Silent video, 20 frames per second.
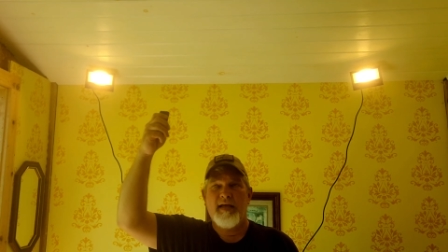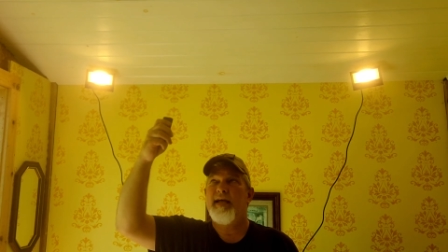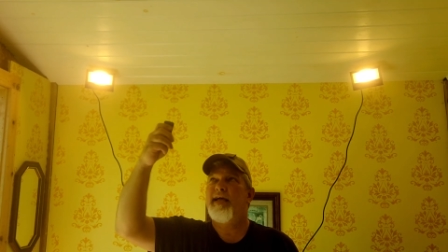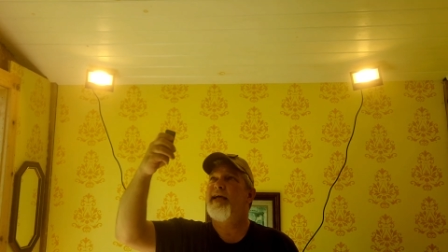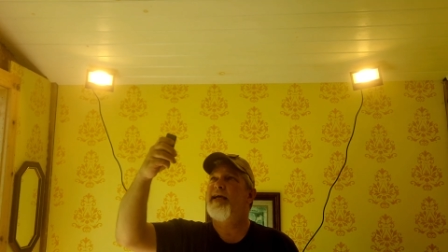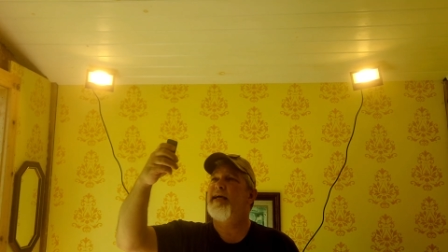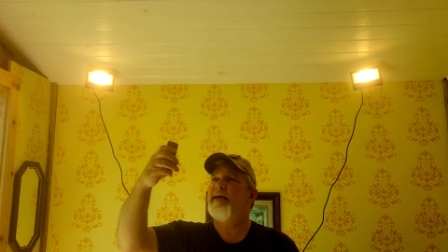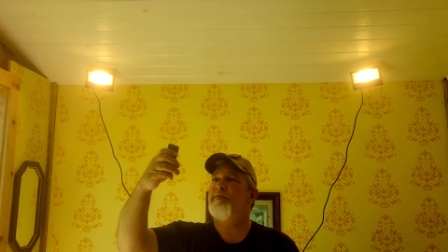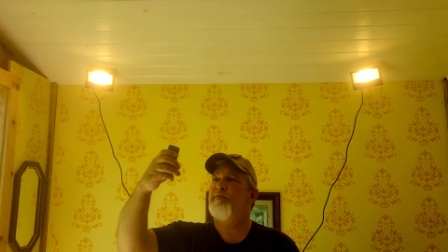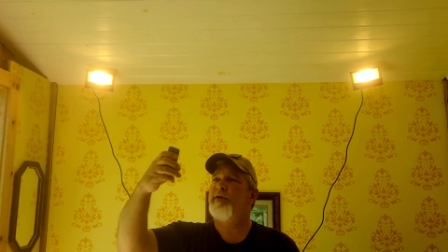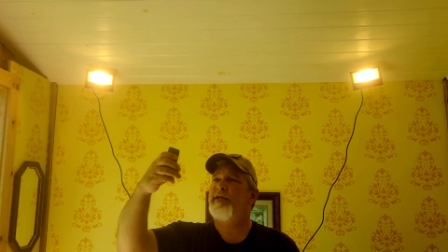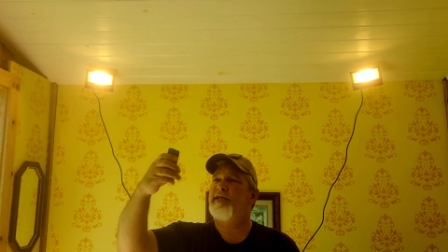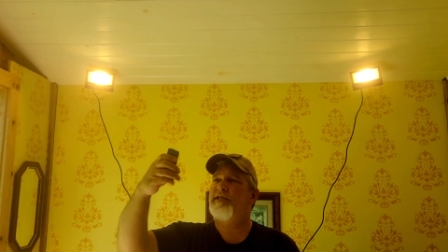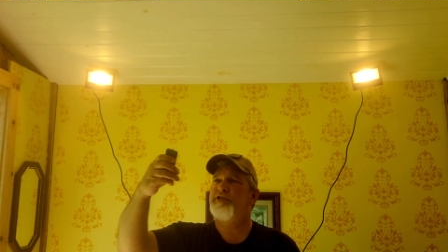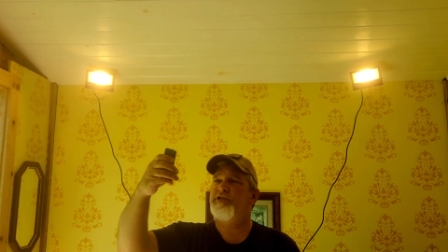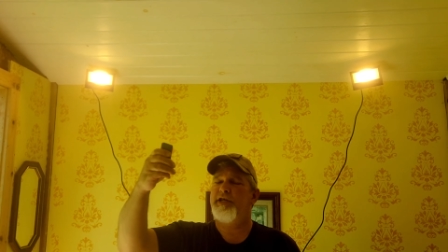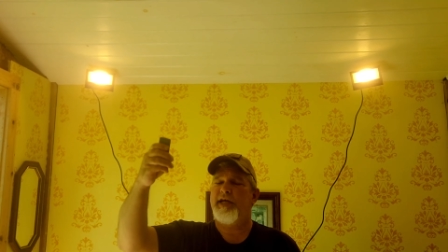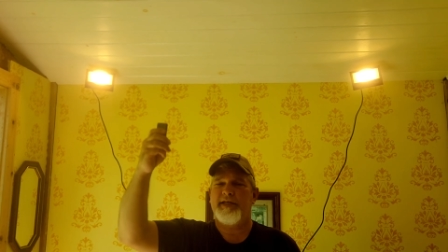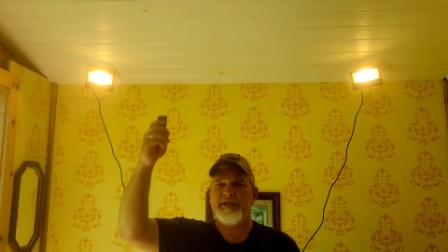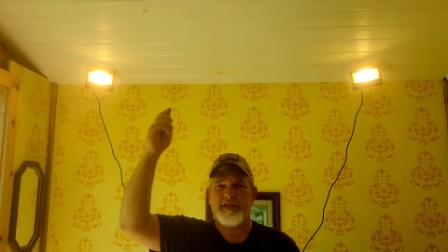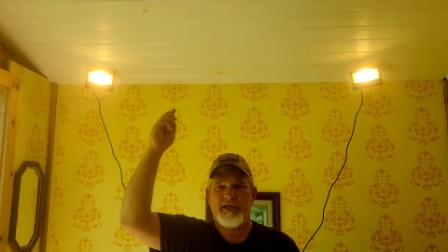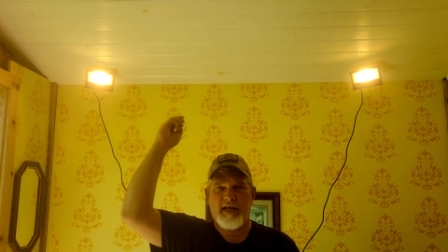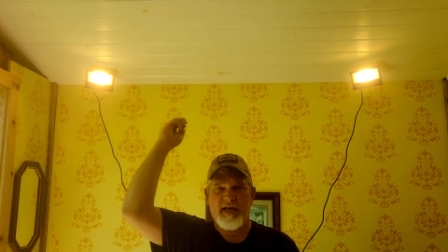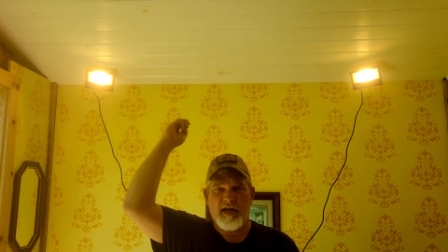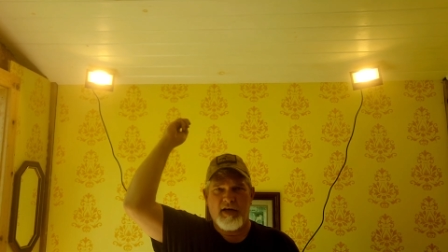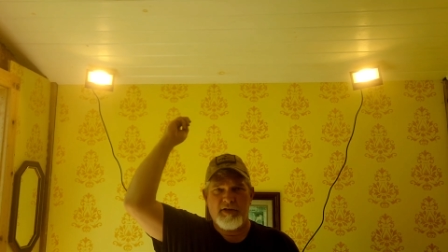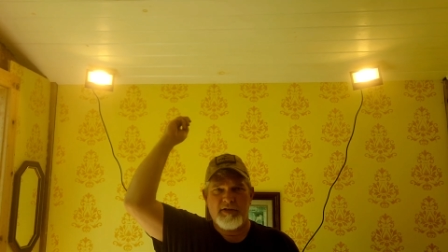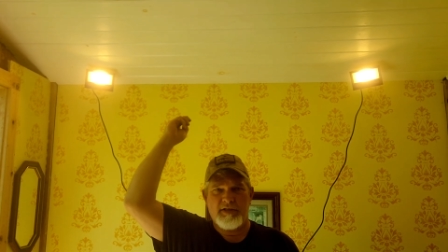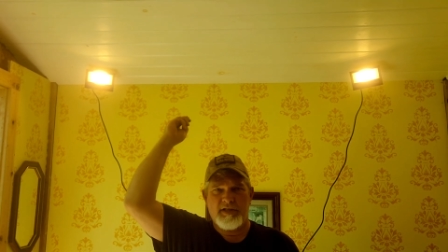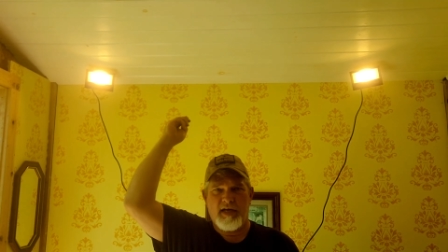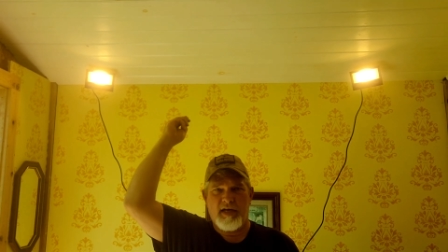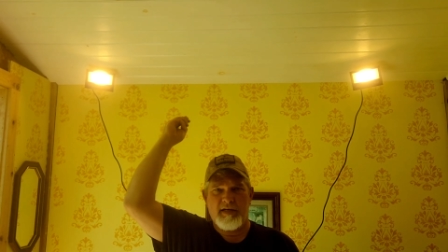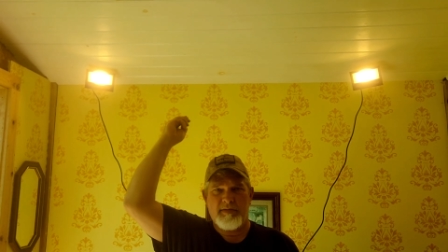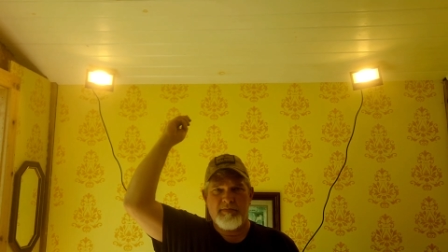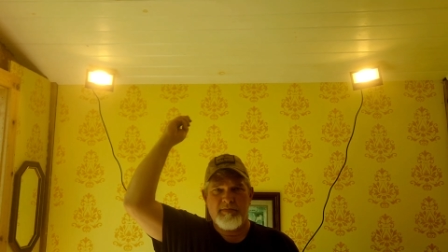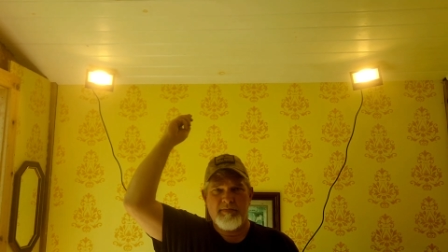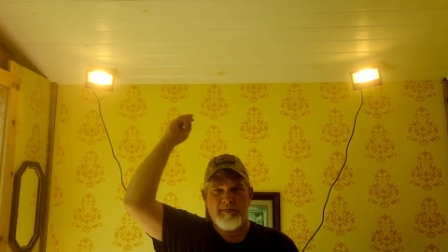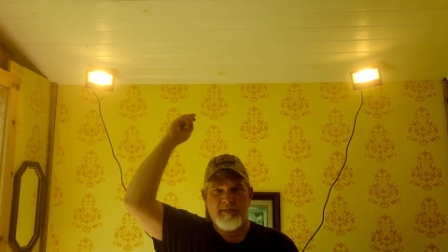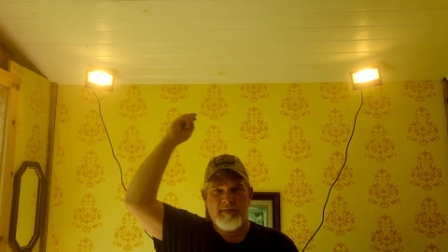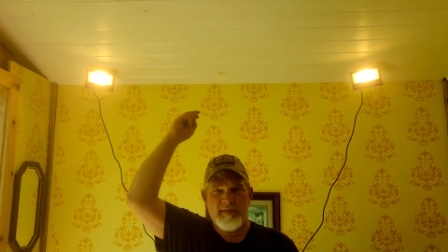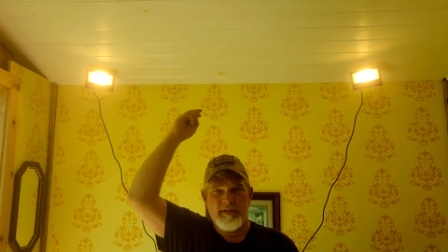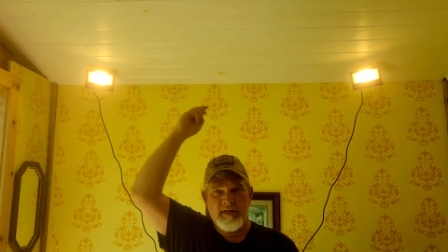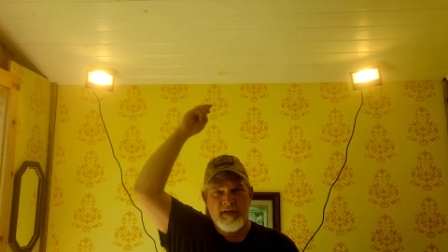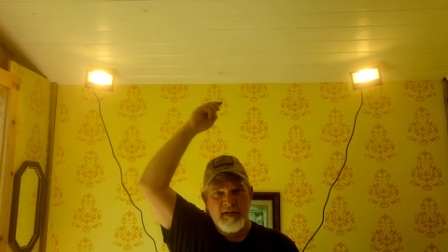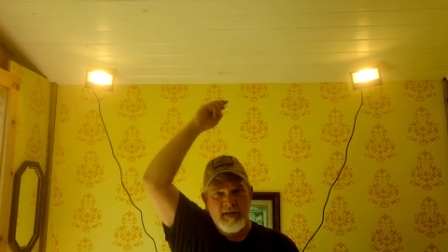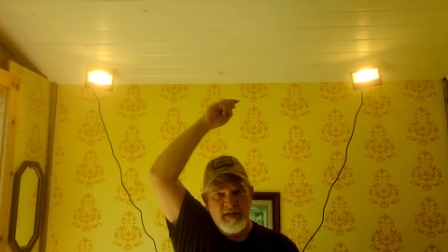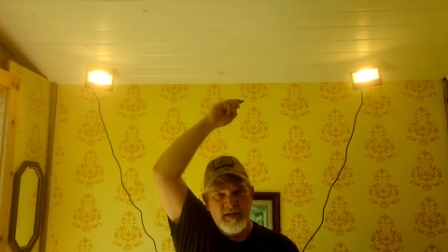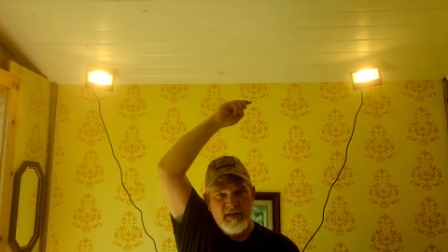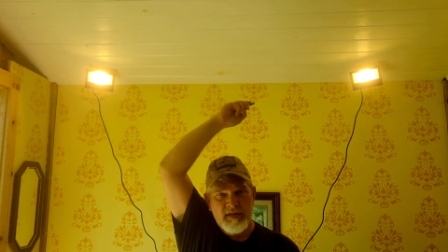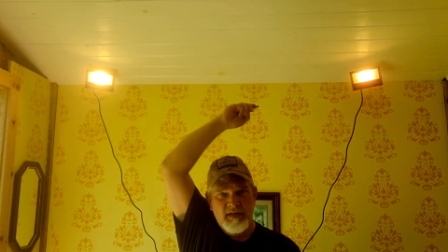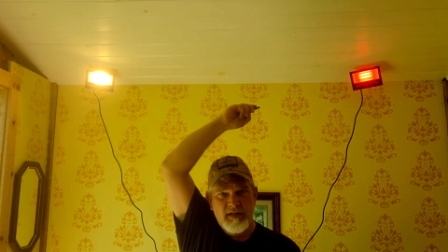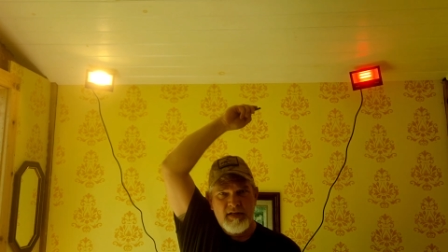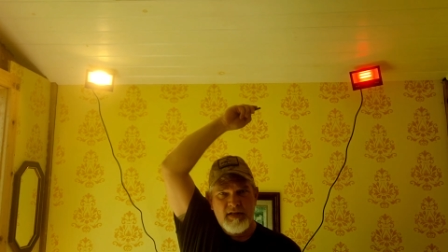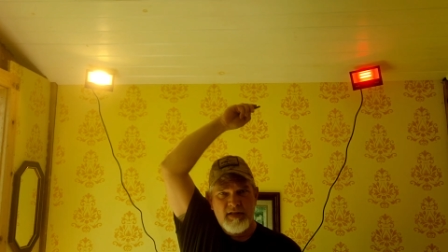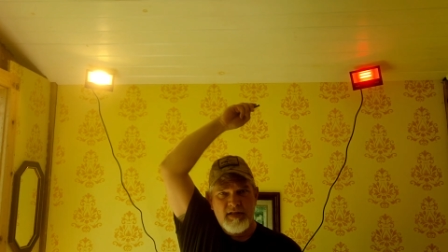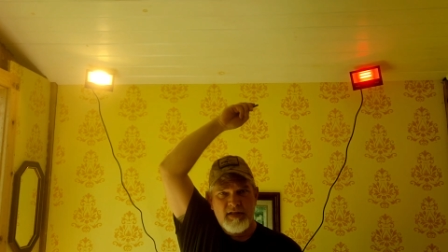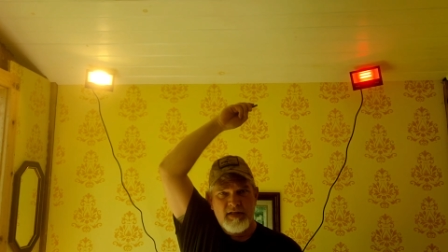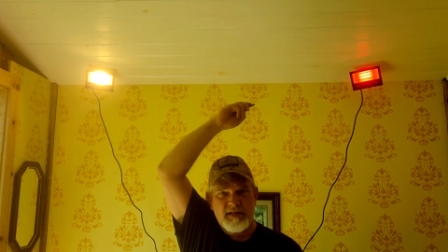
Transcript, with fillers: And we can change the colors on them.